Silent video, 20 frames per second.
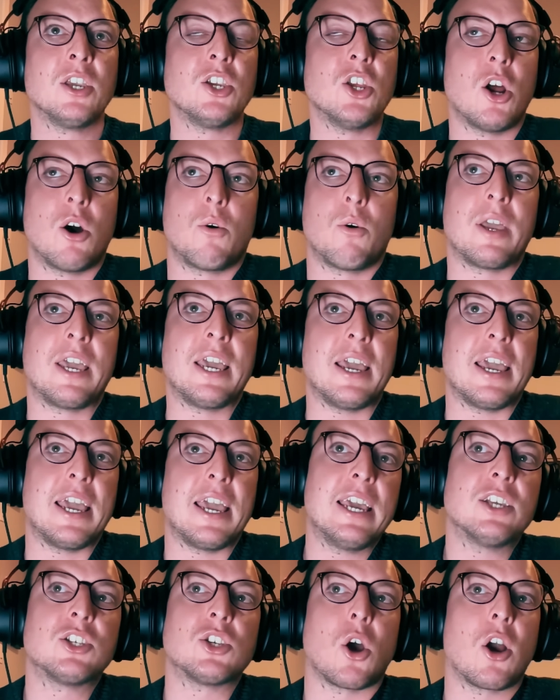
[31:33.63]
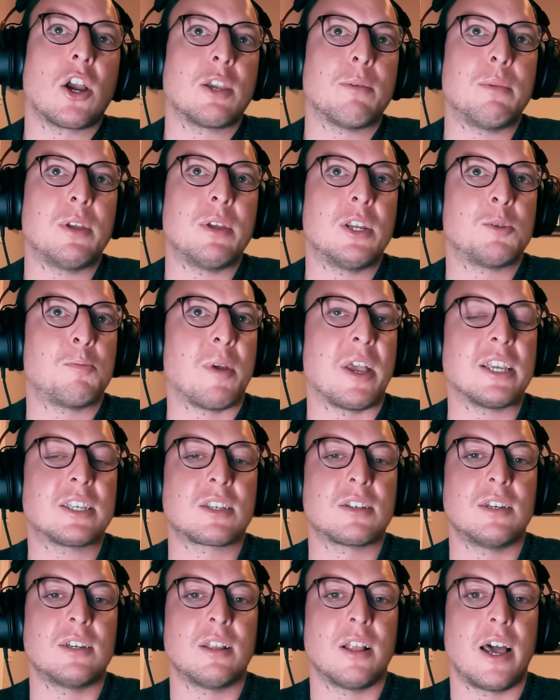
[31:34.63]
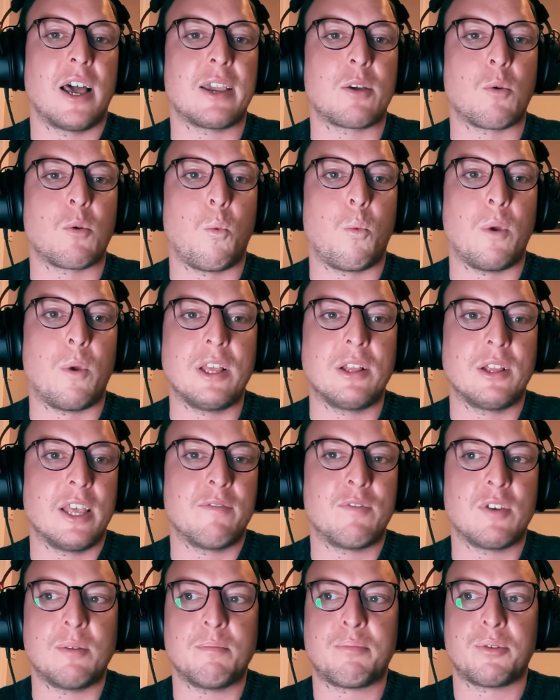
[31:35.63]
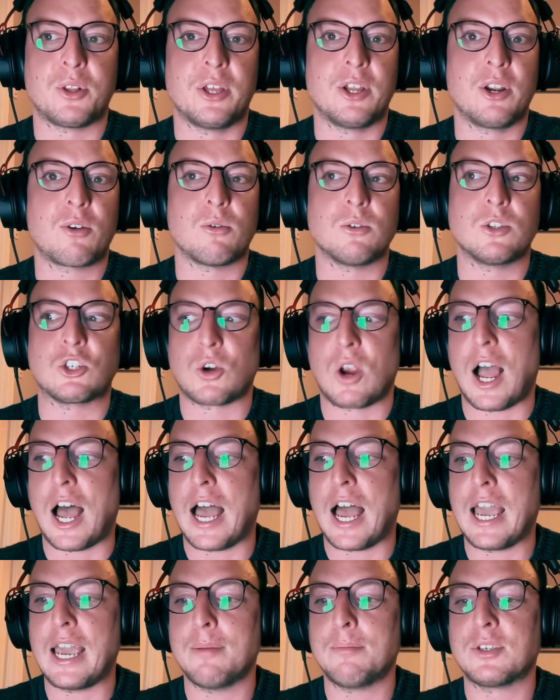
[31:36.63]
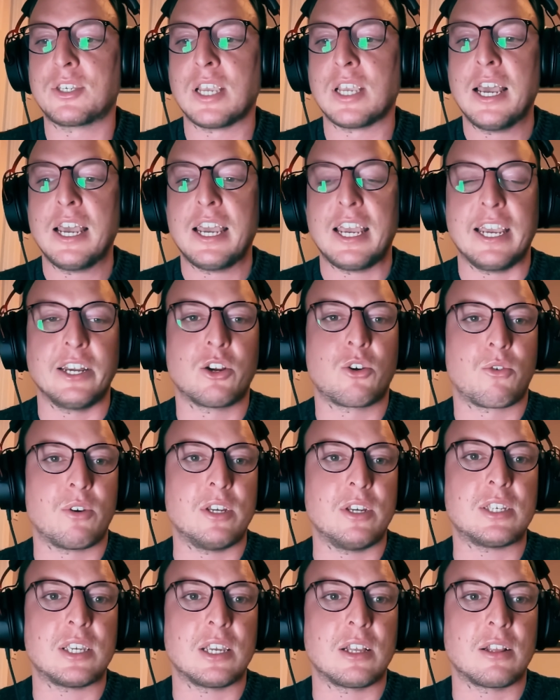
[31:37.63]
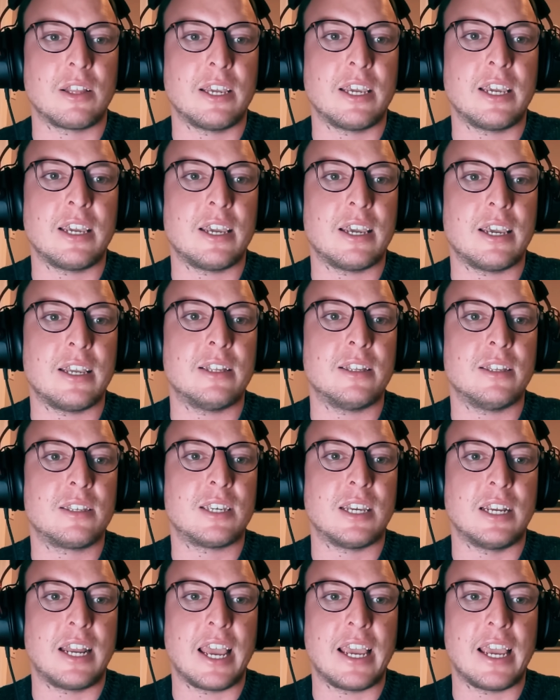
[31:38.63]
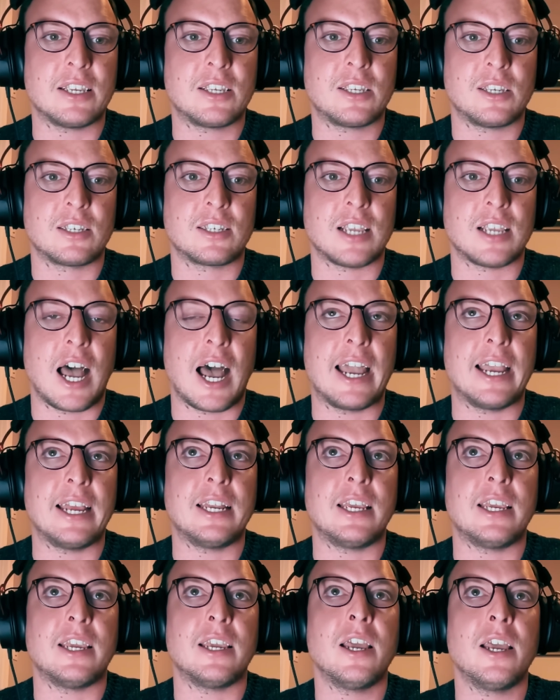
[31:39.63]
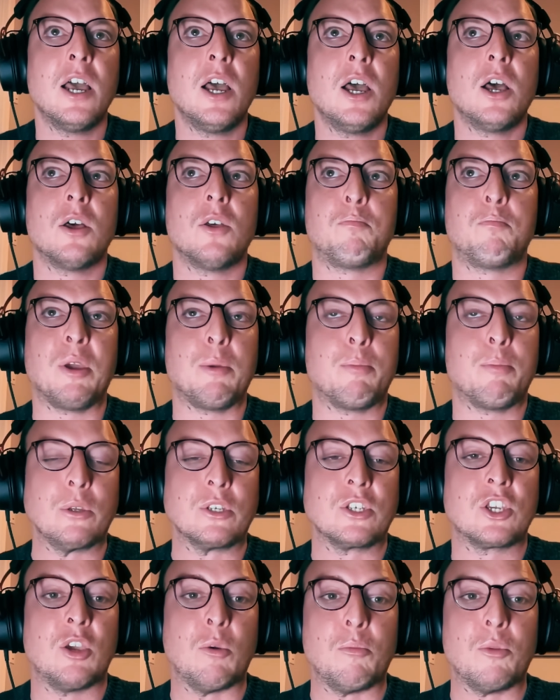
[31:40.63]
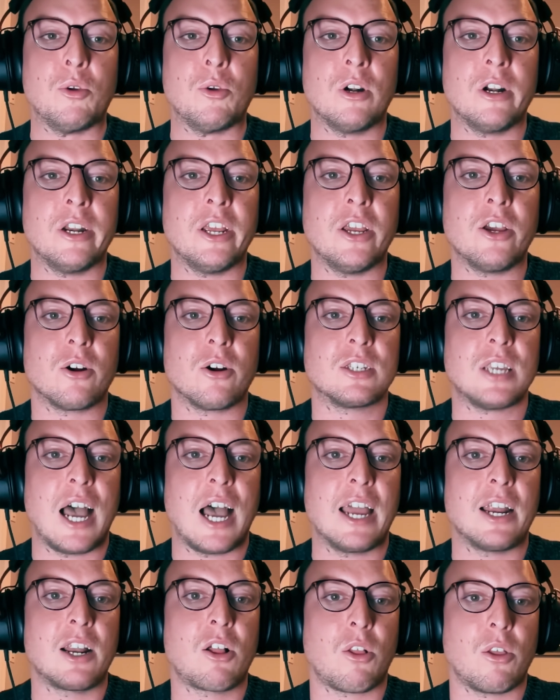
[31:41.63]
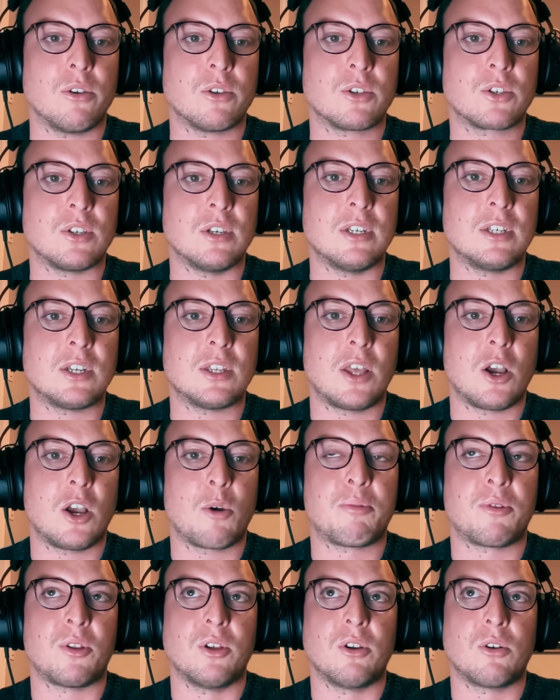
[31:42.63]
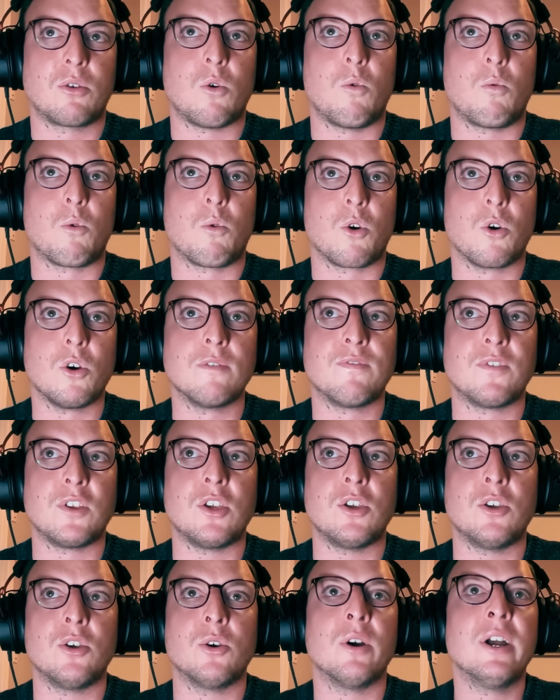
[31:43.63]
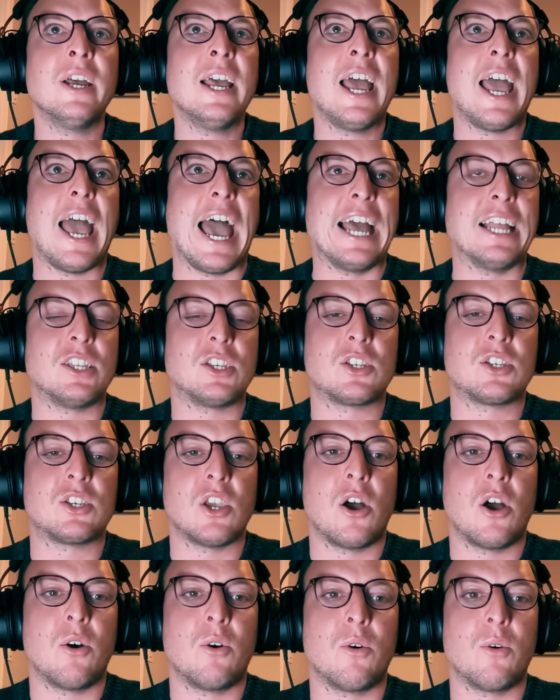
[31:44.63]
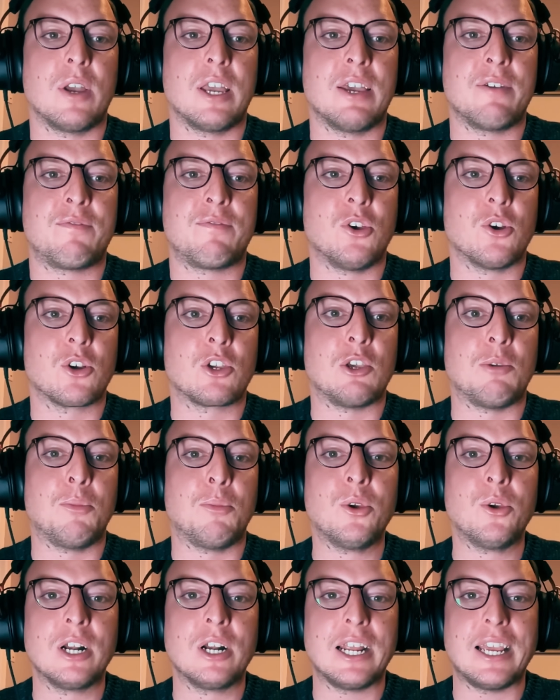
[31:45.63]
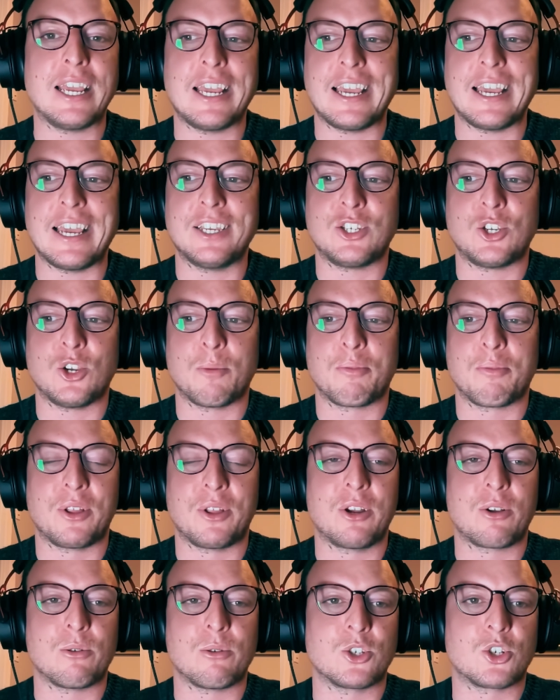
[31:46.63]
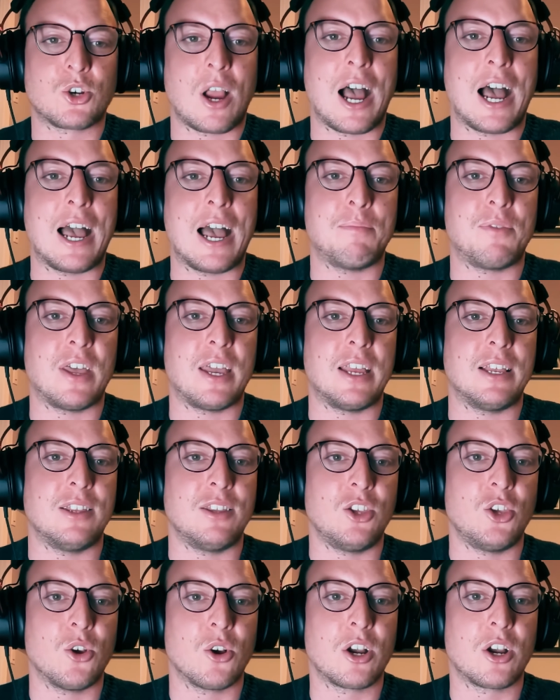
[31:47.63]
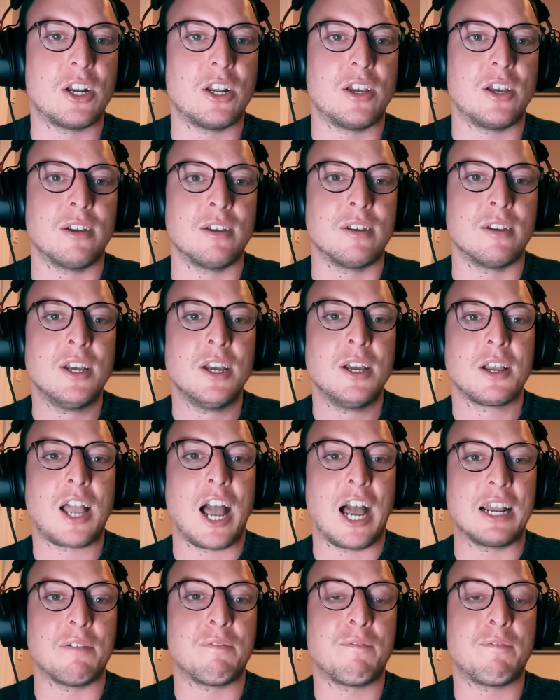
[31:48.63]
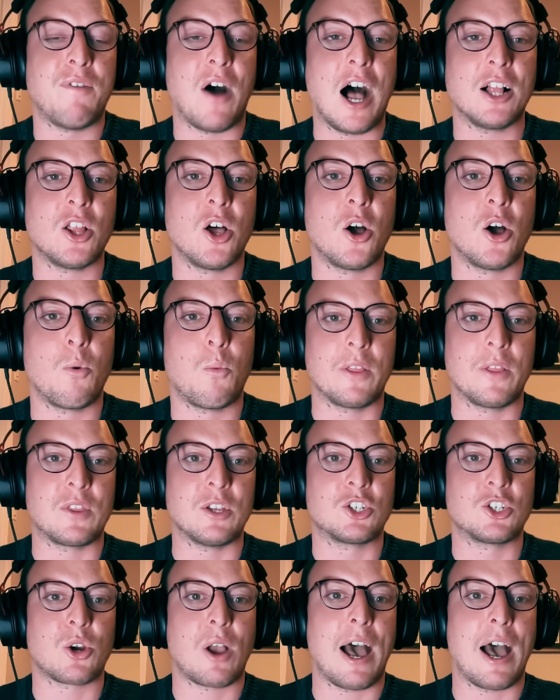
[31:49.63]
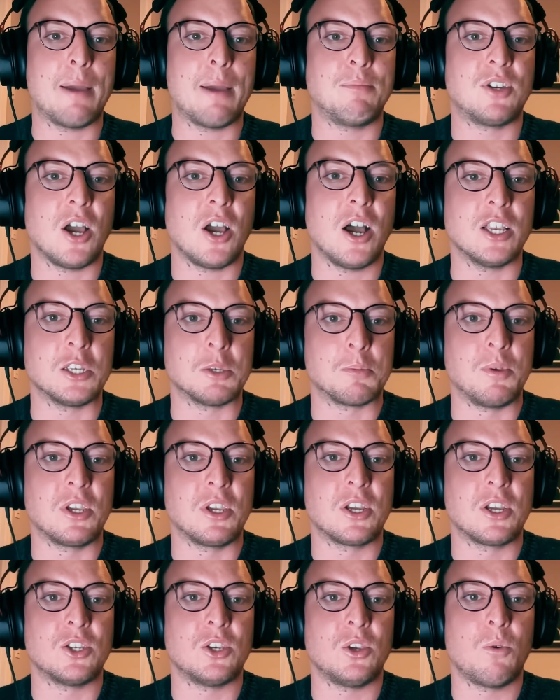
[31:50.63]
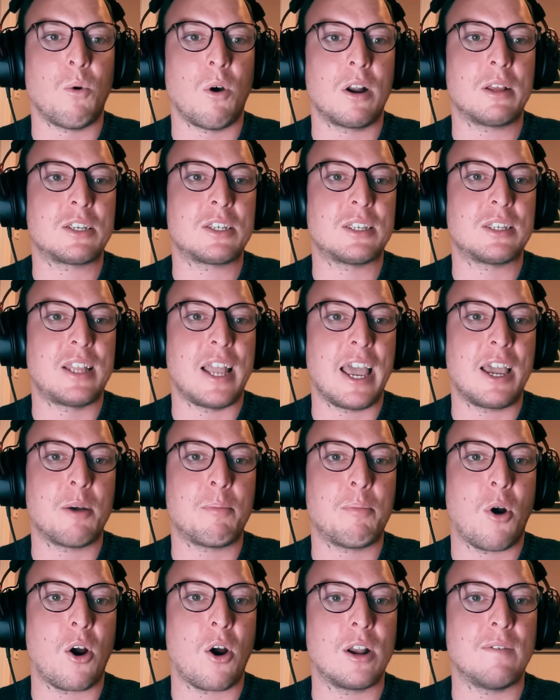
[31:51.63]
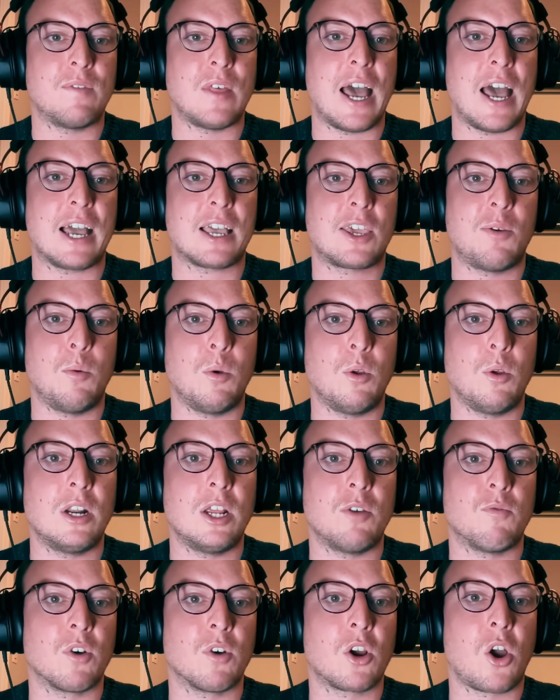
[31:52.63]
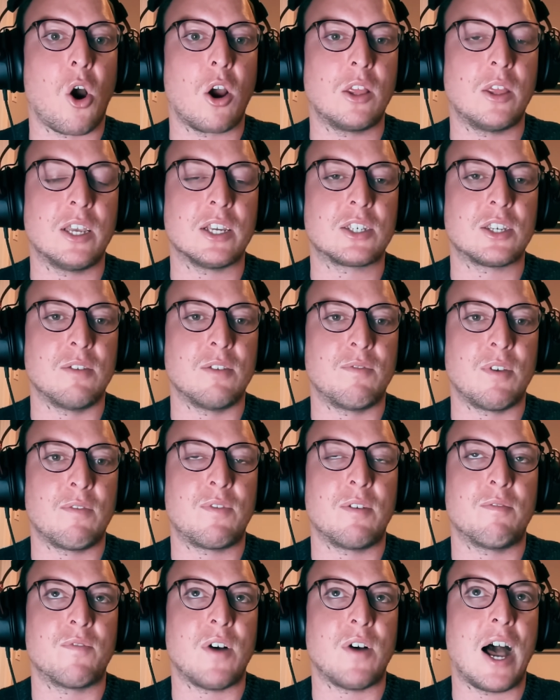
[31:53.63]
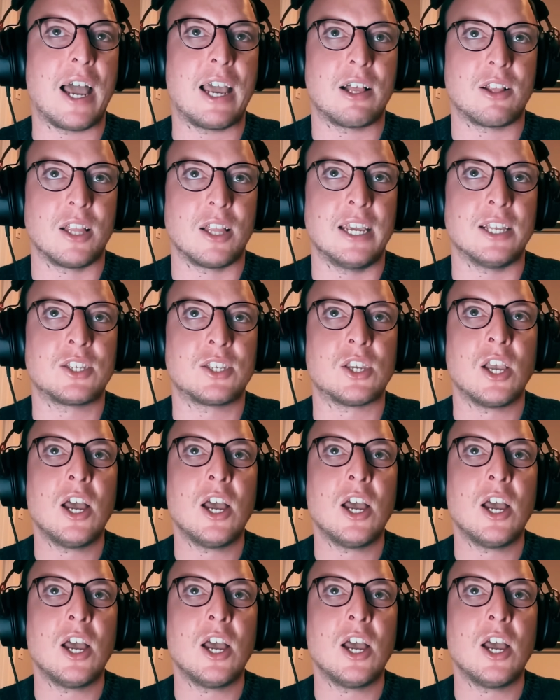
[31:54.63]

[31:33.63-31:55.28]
you know, his, his, argument is basically like we live in political tribes increasingly in today's society. People's community are tied closely to their political worldview, and so, if your community is your political tribe, then you're going to kind of follow what the tribe does because you want to stay a part of that community, regardless of if it violates